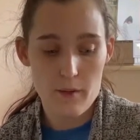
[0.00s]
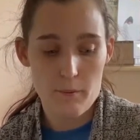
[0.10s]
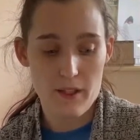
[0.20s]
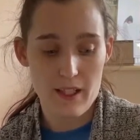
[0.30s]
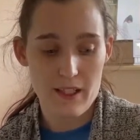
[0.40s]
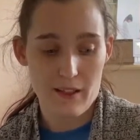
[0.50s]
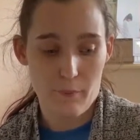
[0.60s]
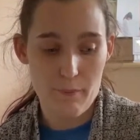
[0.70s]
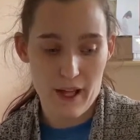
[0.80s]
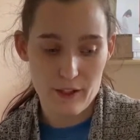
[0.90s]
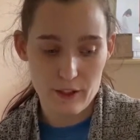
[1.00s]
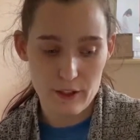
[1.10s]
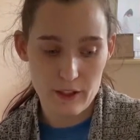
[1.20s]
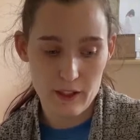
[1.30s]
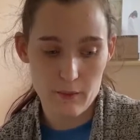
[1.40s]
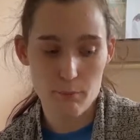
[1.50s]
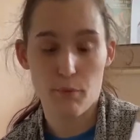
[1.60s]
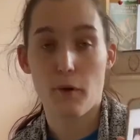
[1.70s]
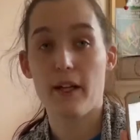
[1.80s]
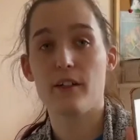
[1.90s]
but then in a better,
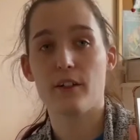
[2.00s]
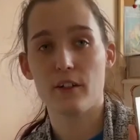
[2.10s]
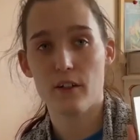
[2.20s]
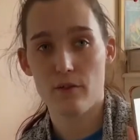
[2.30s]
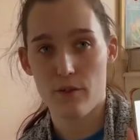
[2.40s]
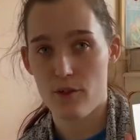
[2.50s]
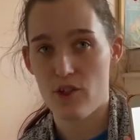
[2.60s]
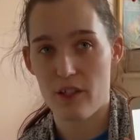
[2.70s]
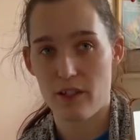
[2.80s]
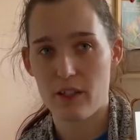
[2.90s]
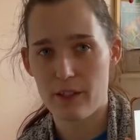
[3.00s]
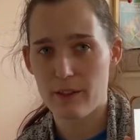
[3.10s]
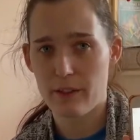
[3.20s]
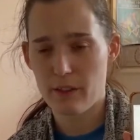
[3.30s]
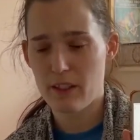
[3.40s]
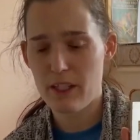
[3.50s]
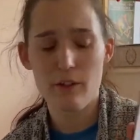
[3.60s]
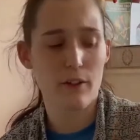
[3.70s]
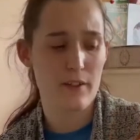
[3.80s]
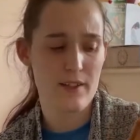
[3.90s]
brighter version,
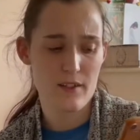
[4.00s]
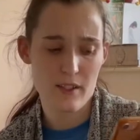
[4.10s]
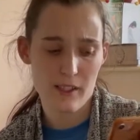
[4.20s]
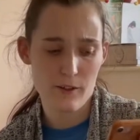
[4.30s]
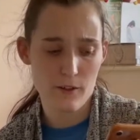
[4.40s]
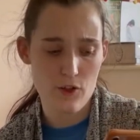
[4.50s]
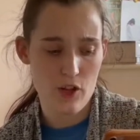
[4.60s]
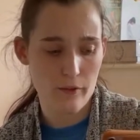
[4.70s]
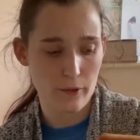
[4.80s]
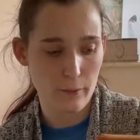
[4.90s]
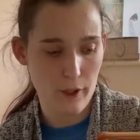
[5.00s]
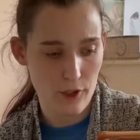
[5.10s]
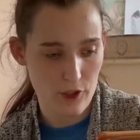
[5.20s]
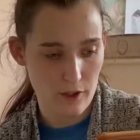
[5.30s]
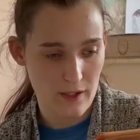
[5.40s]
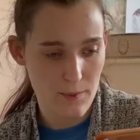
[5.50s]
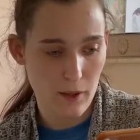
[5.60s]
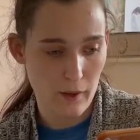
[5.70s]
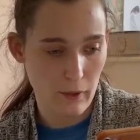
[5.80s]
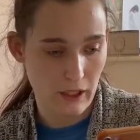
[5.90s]
clearer, it's clearer in general picture, that's
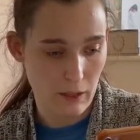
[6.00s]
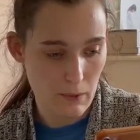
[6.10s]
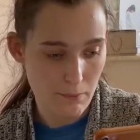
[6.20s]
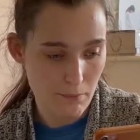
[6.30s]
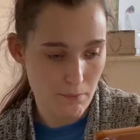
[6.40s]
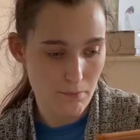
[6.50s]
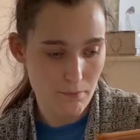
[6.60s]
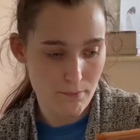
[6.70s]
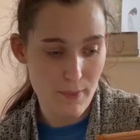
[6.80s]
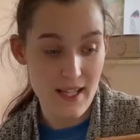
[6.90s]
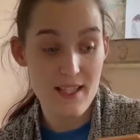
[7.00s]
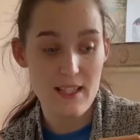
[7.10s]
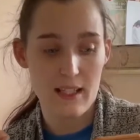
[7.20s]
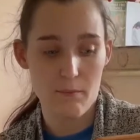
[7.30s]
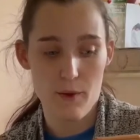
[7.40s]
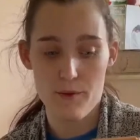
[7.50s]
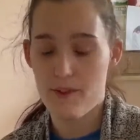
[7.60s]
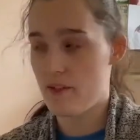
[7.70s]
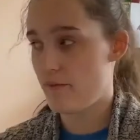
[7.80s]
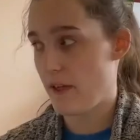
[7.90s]
probably what I'm going to be basing
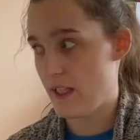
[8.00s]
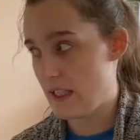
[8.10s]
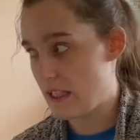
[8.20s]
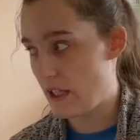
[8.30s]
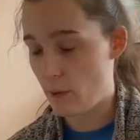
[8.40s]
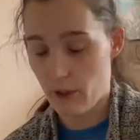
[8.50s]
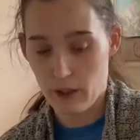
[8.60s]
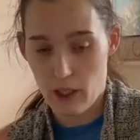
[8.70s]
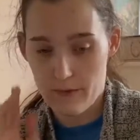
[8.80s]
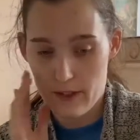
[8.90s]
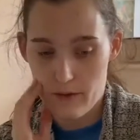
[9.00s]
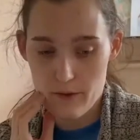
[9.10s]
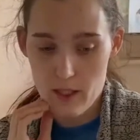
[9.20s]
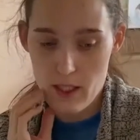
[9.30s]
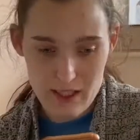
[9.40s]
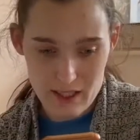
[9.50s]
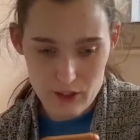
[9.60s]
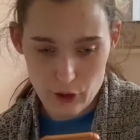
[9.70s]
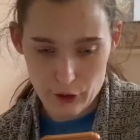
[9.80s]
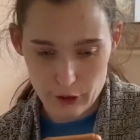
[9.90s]
most of my detail work off of. It's a
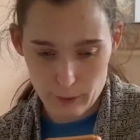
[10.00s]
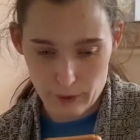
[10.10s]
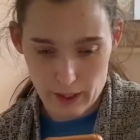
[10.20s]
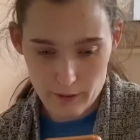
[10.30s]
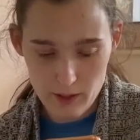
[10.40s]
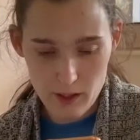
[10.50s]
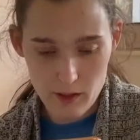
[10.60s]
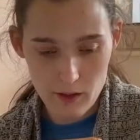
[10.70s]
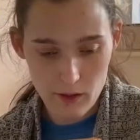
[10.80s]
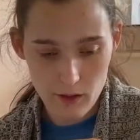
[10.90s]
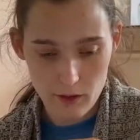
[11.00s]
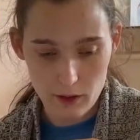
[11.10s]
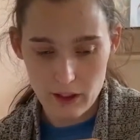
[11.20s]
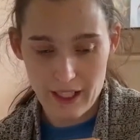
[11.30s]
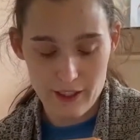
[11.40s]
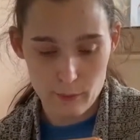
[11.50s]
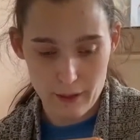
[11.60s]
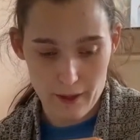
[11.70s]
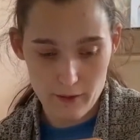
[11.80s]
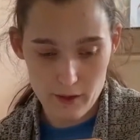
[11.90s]
darker brown, or a lighter
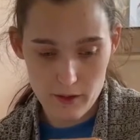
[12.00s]
brown,